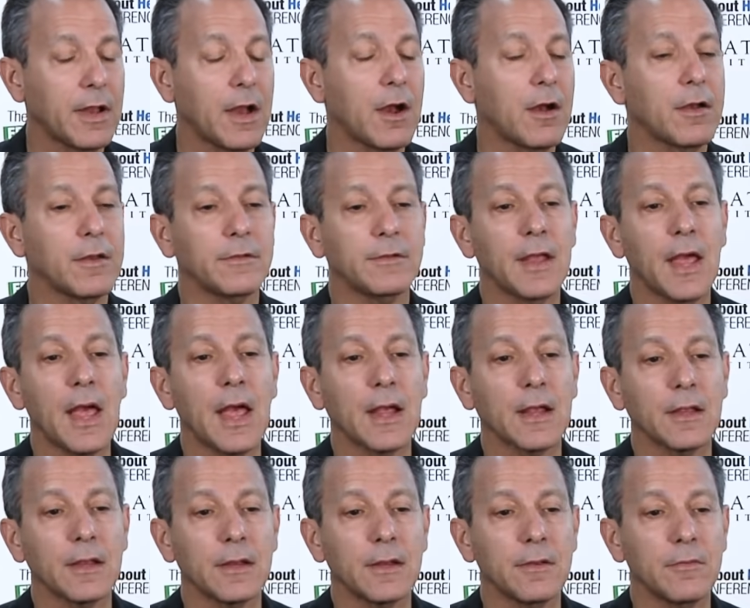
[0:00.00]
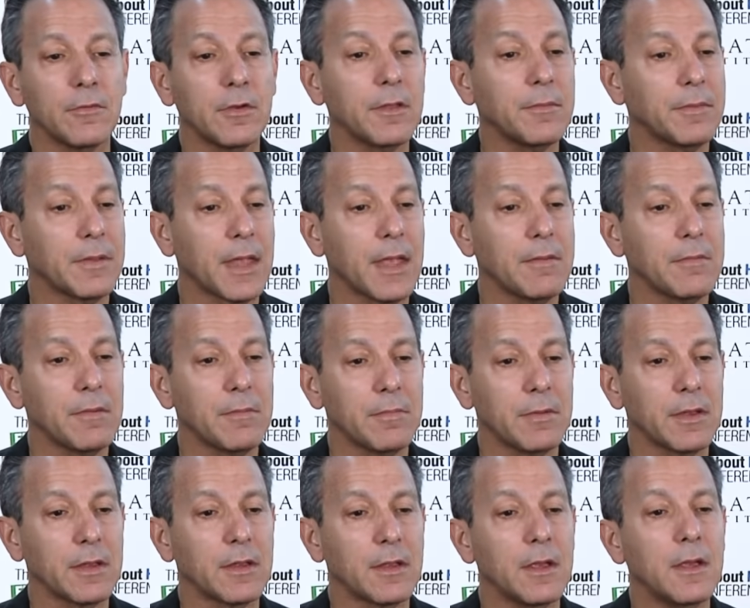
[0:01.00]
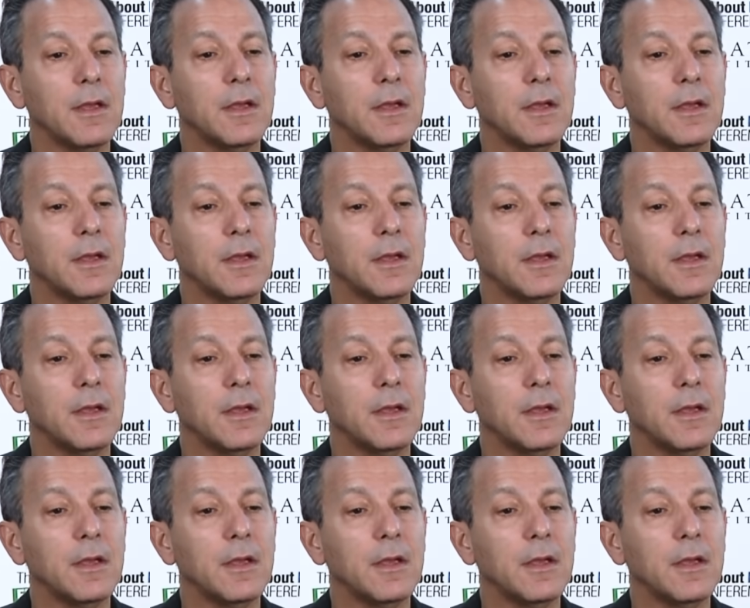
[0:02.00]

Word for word: a heart attack, and it really became a big